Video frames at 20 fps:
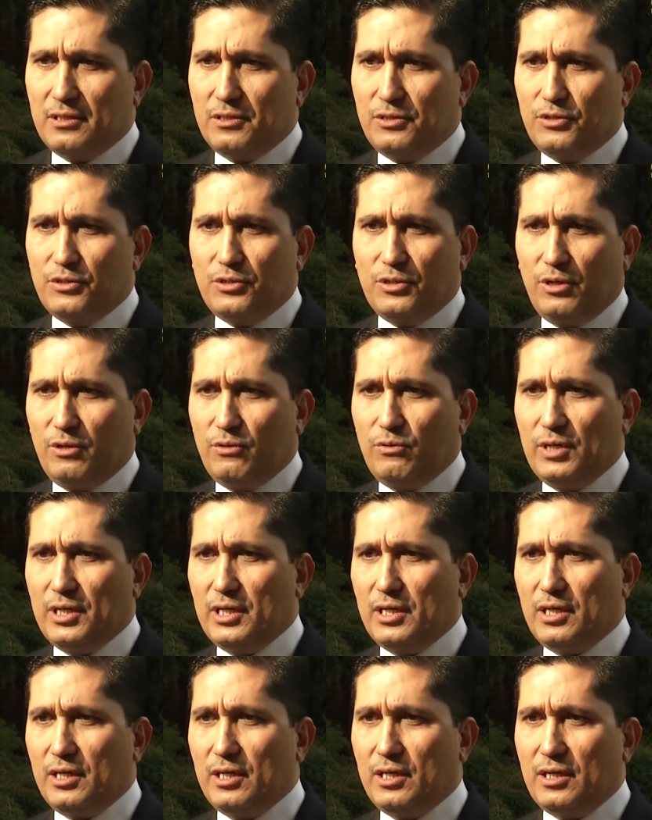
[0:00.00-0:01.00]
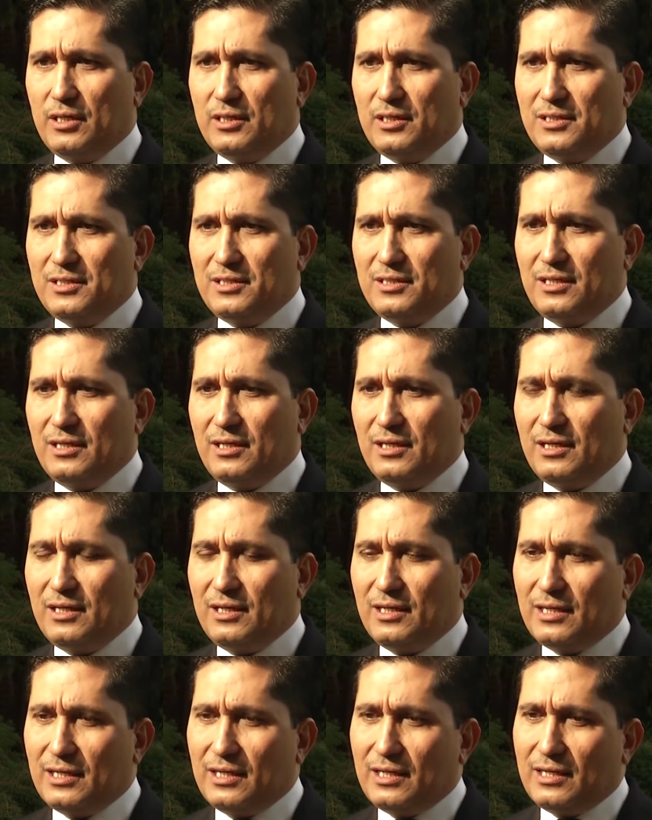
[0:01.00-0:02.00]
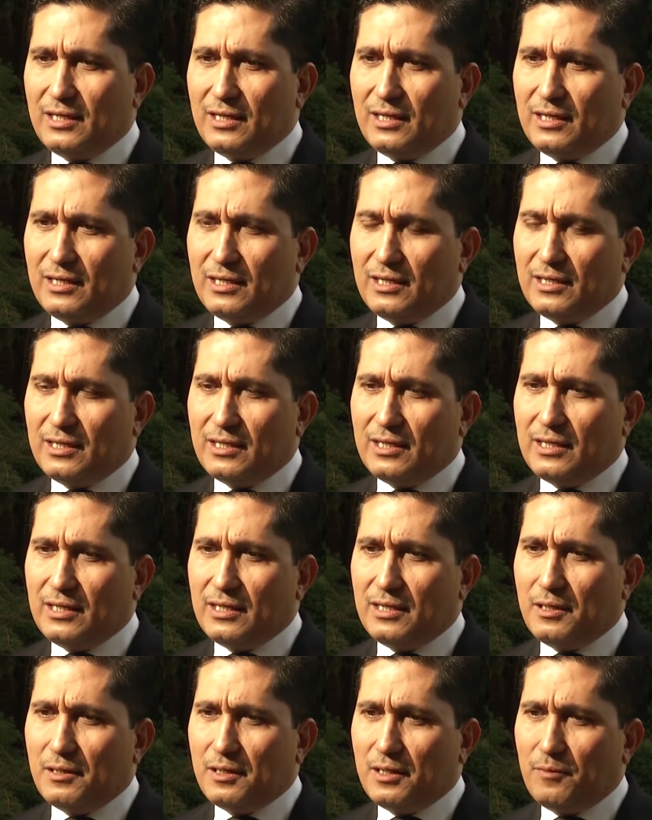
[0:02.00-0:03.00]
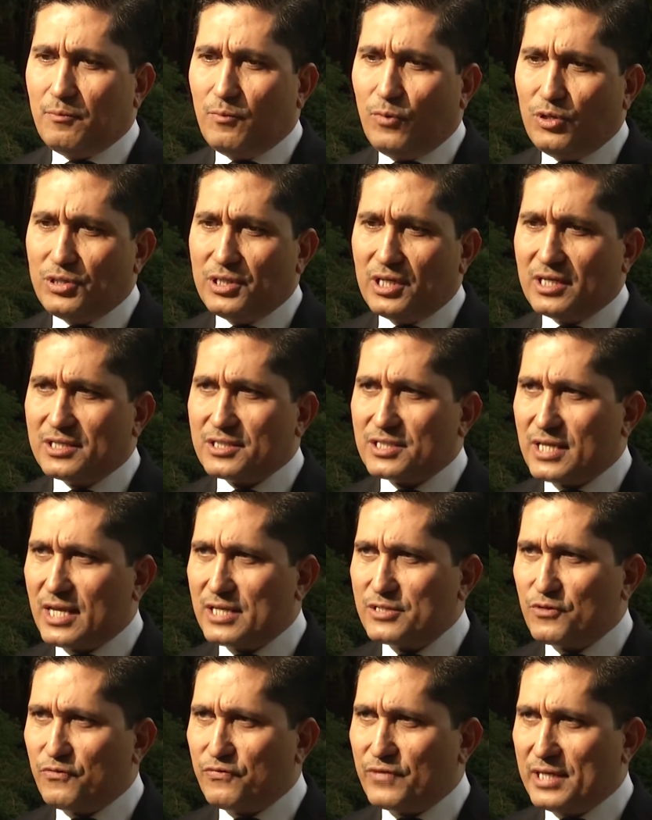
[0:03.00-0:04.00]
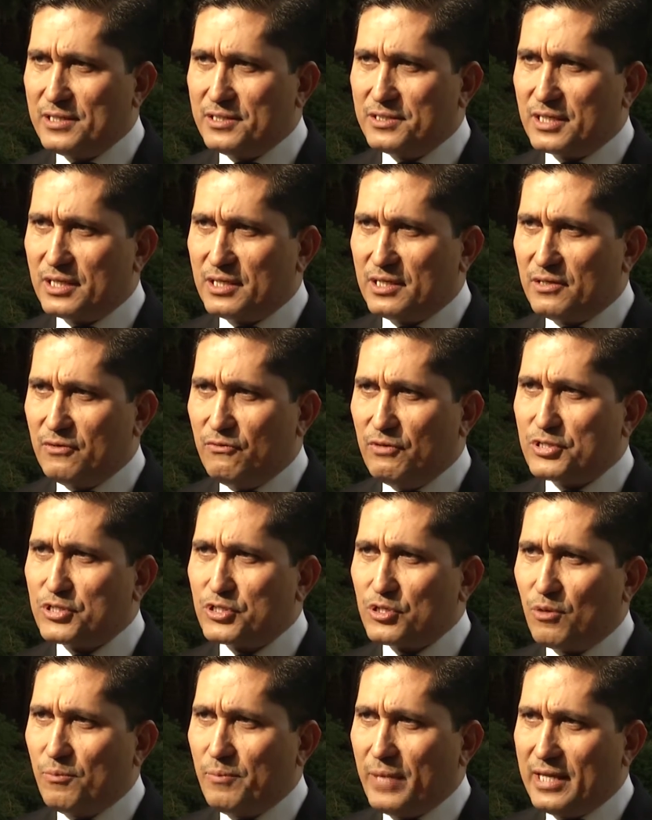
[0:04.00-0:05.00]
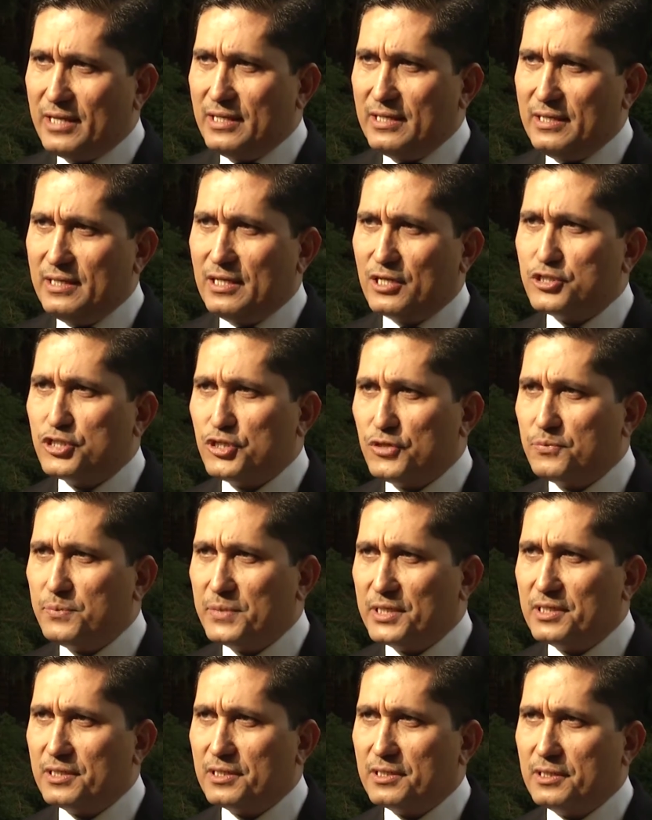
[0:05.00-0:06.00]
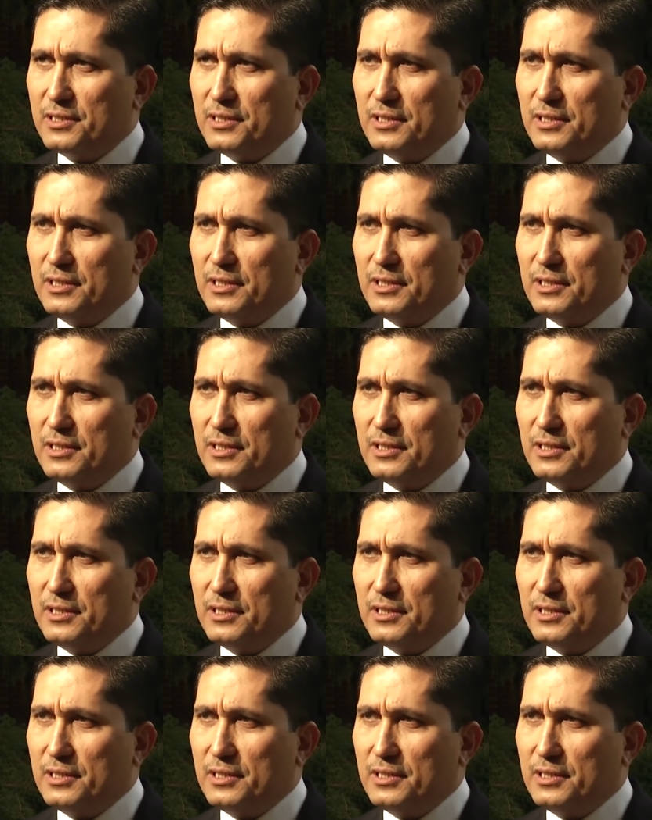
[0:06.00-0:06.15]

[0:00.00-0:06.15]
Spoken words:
You know, a moderate size of country with so many achievements,